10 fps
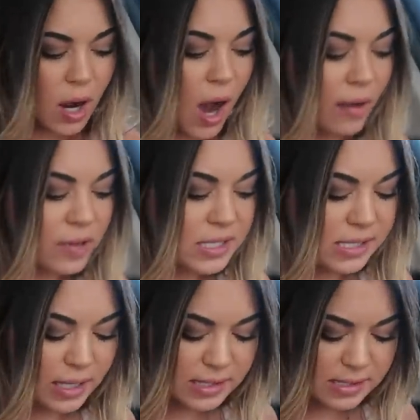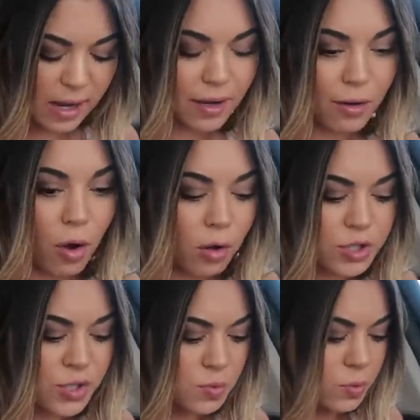obviously it's not all
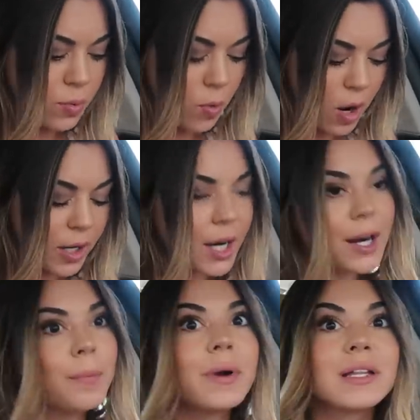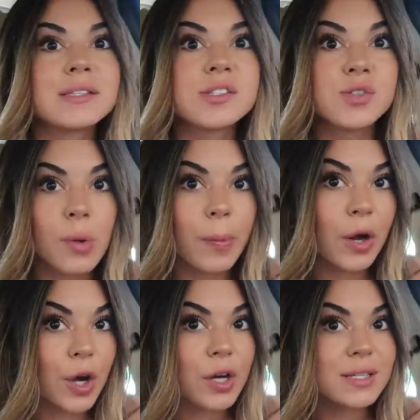just with water, but it's
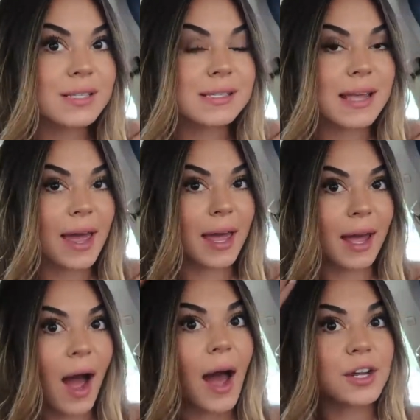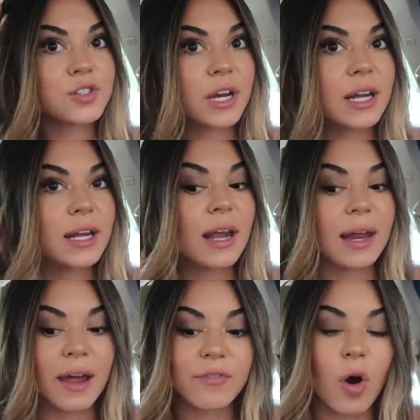super good to stay hydrated,
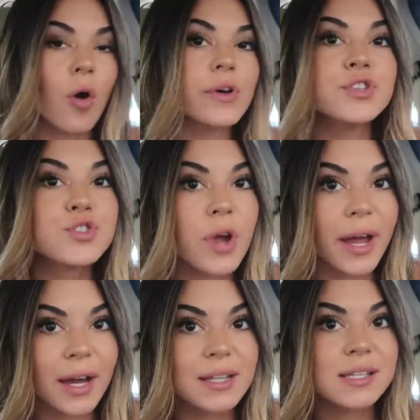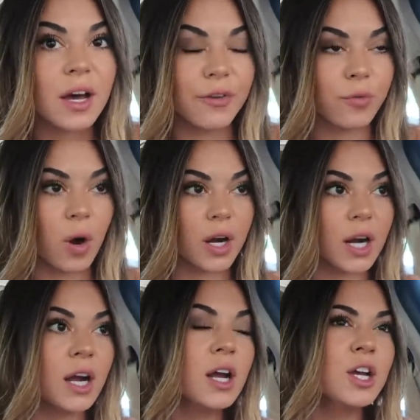and I've always drank a ton of
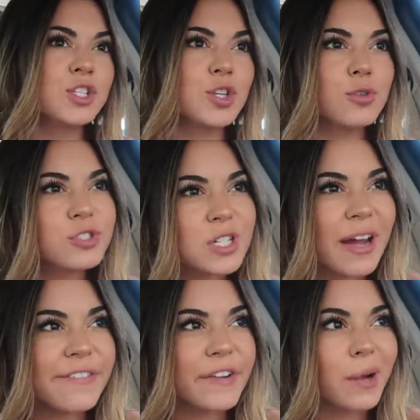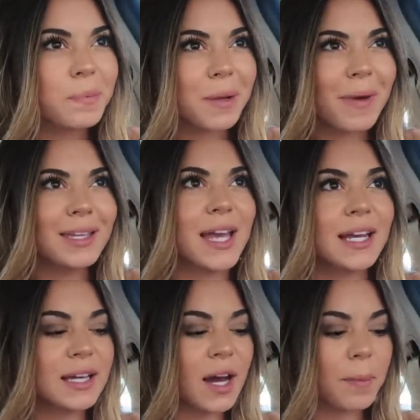water. So usually I fill up like my
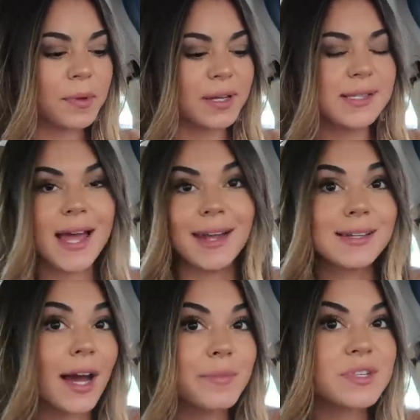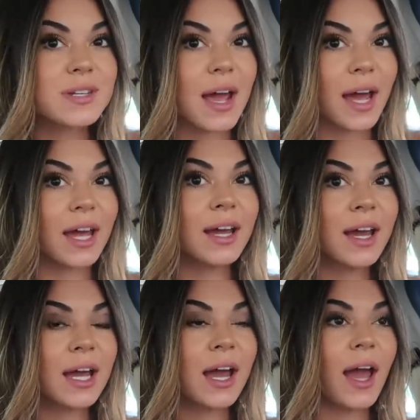Yeti cup like 10 times a
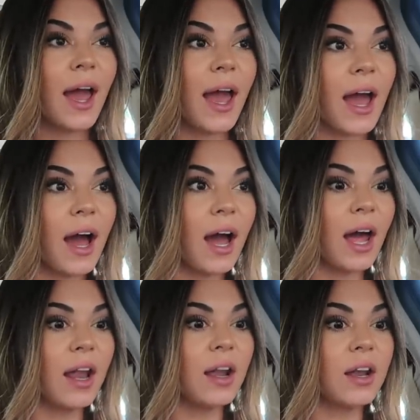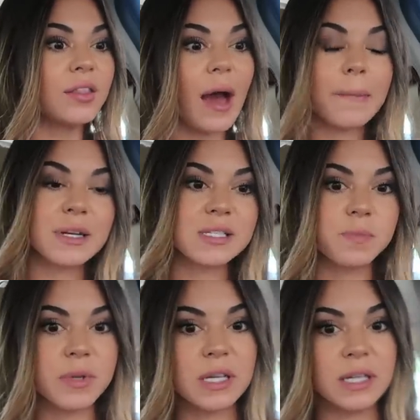day, and that
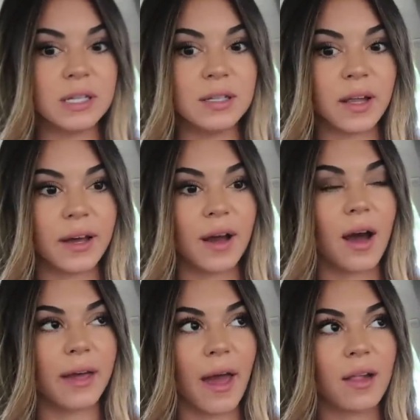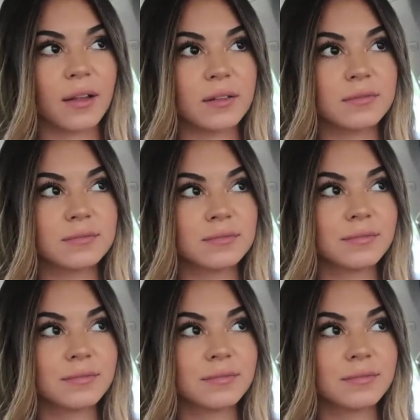must be like a gallon